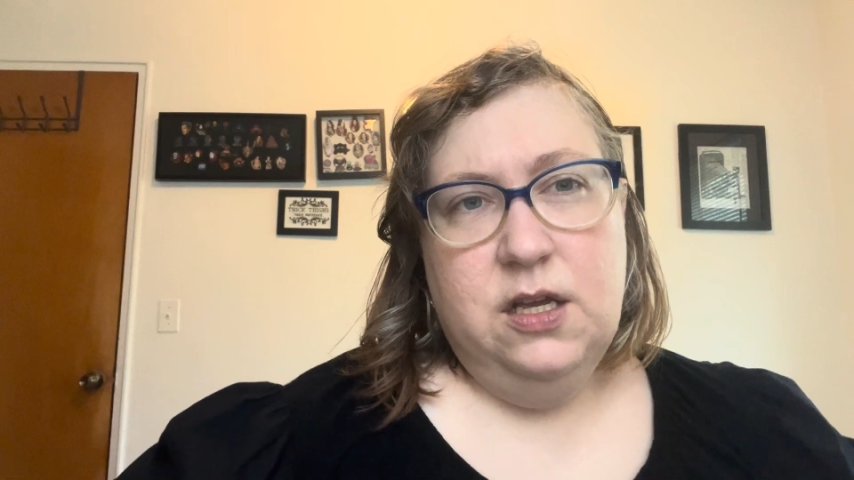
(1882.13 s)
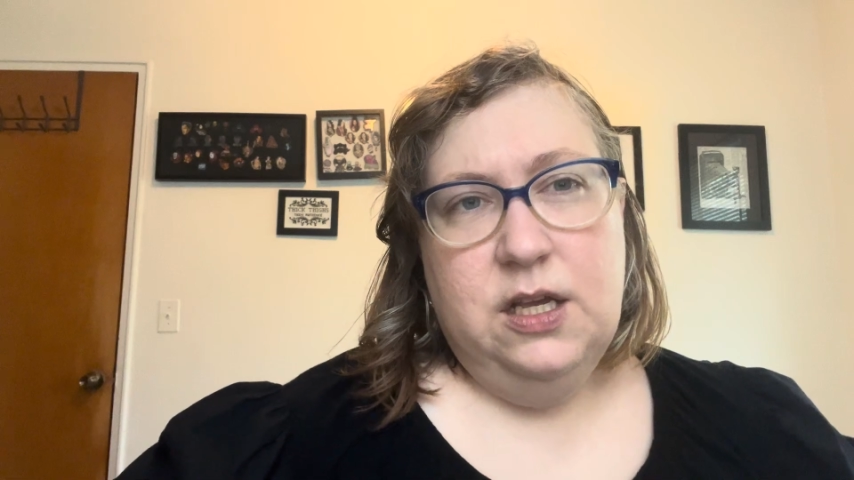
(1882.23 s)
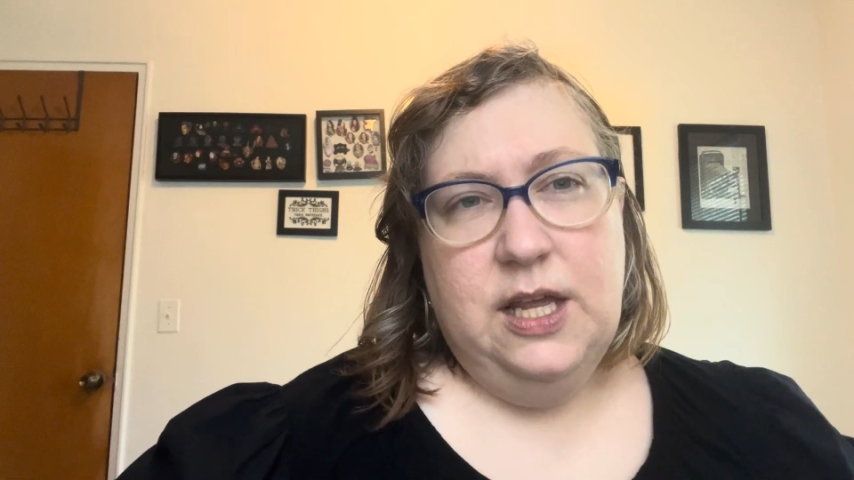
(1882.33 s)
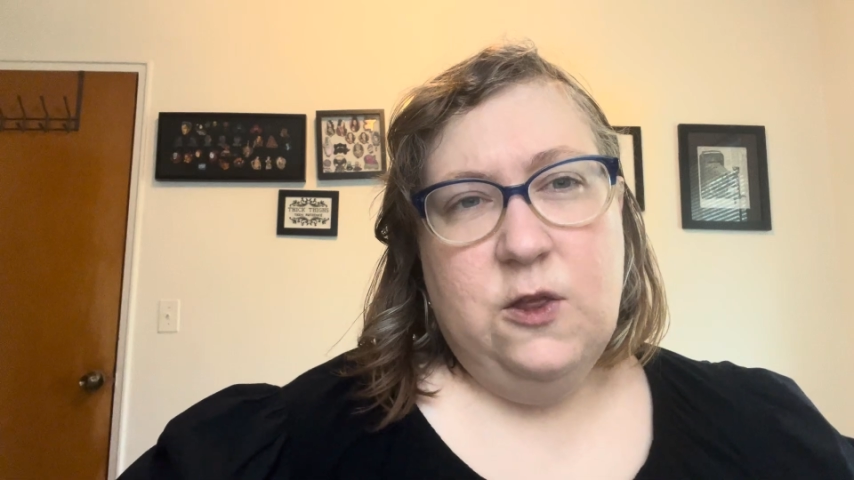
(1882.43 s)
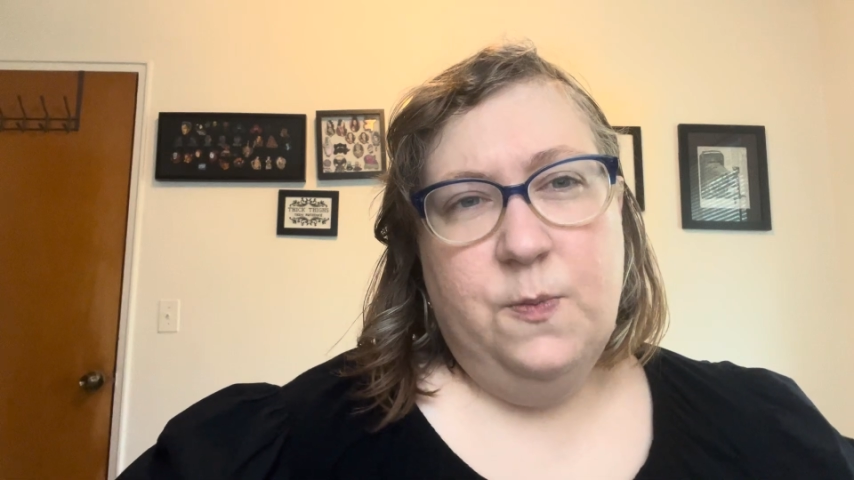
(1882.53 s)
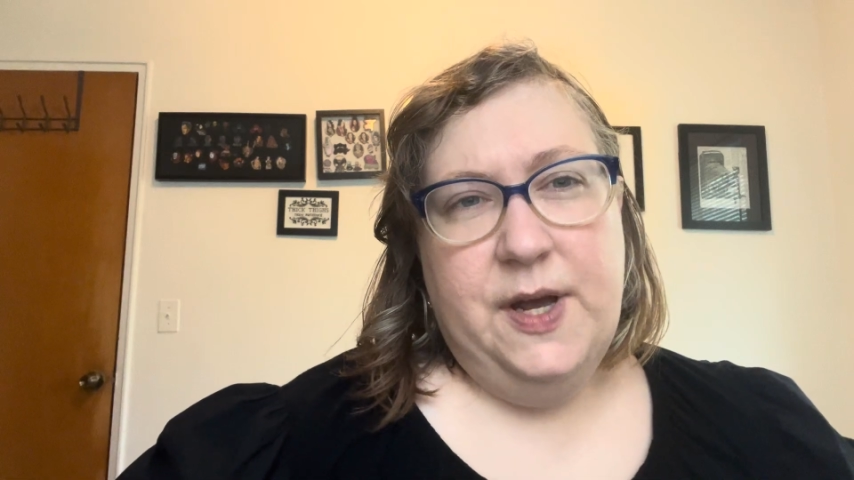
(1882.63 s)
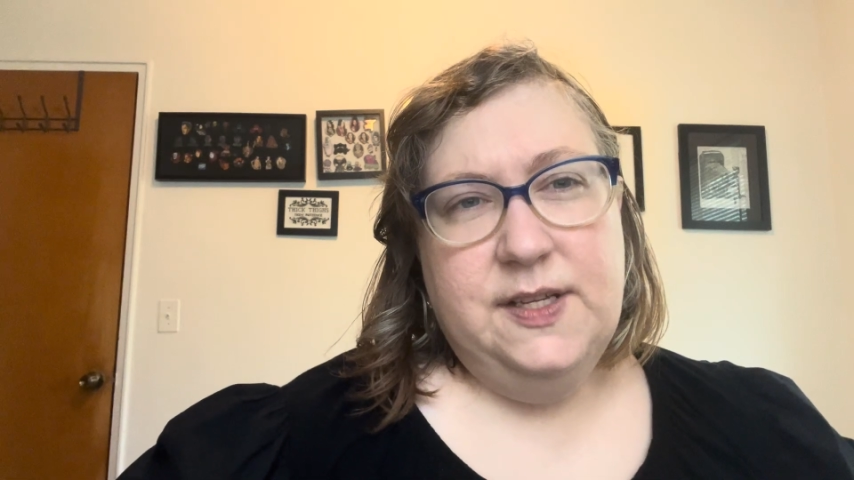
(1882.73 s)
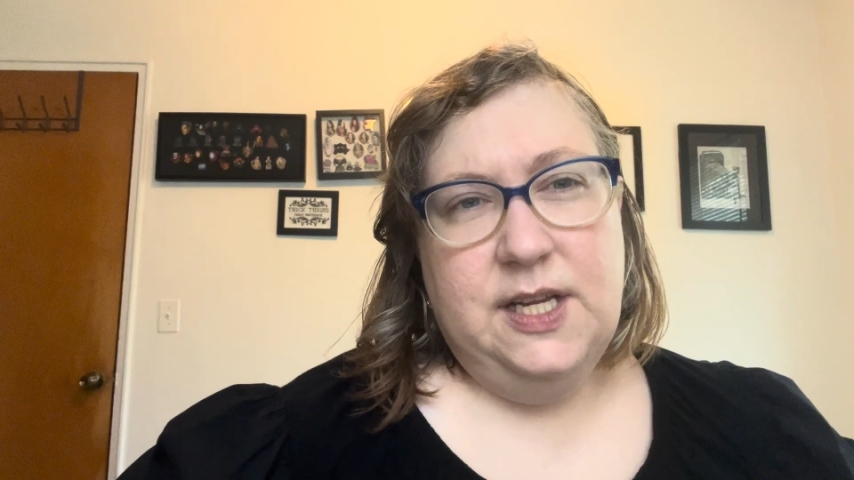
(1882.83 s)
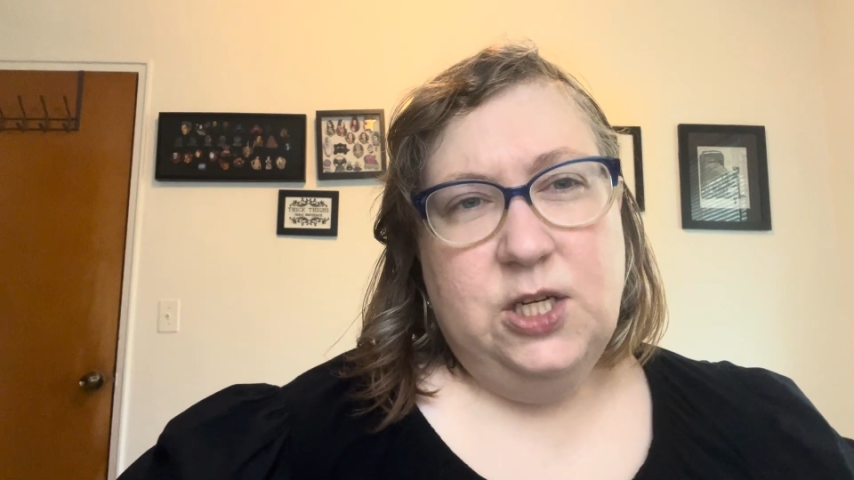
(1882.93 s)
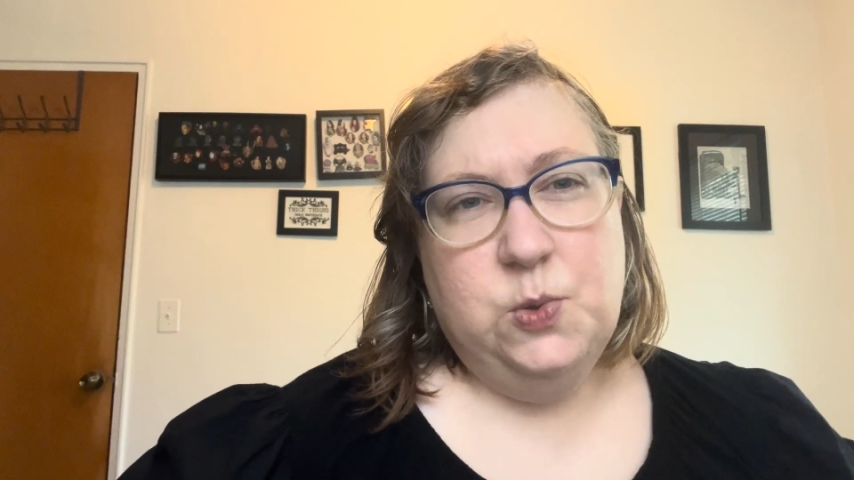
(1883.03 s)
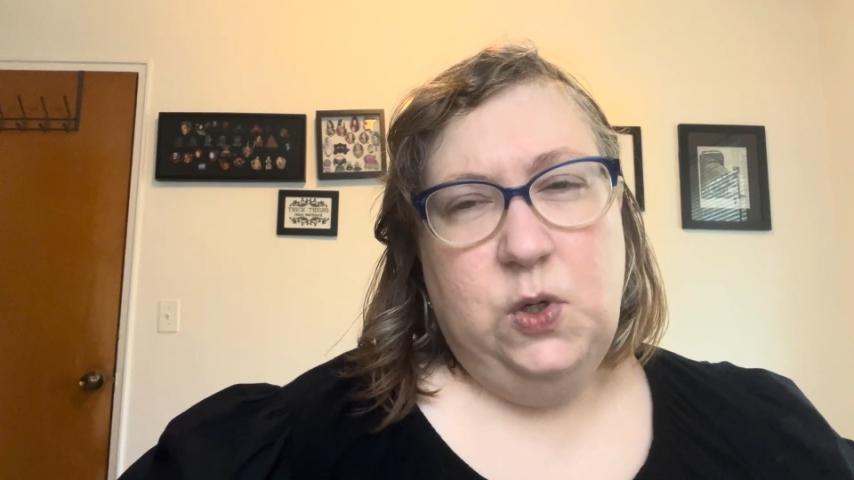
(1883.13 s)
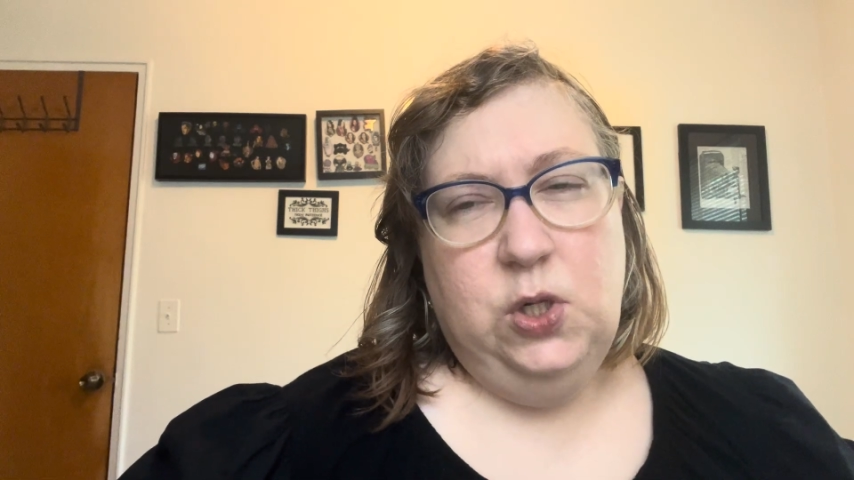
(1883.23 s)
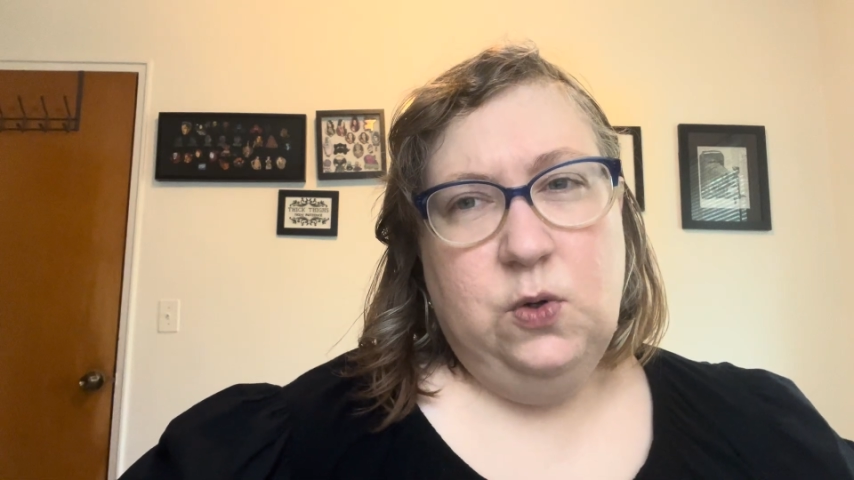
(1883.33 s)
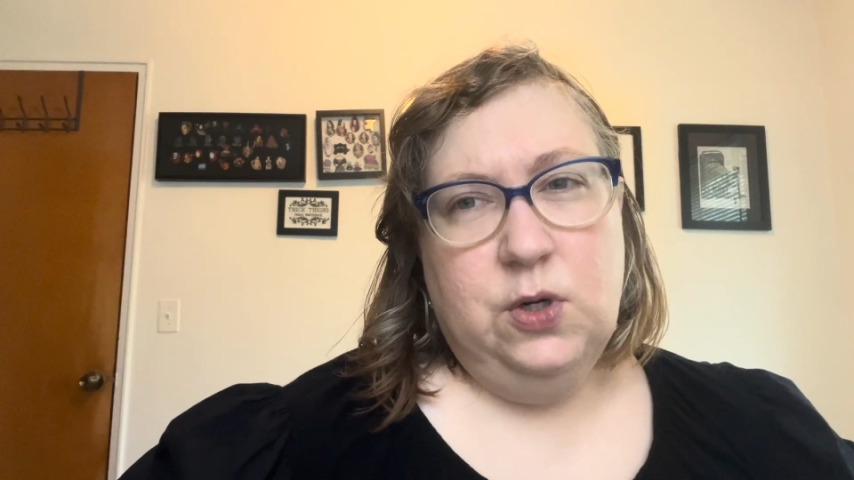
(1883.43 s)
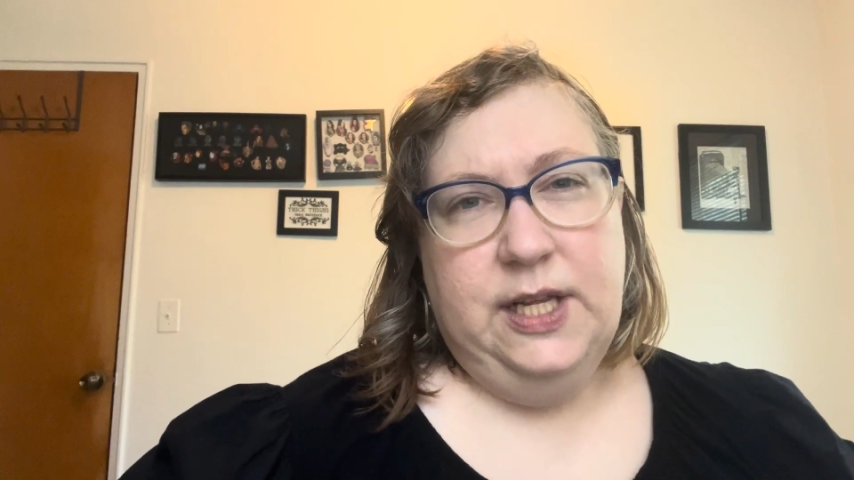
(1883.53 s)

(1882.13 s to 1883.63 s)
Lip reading: either bisexual or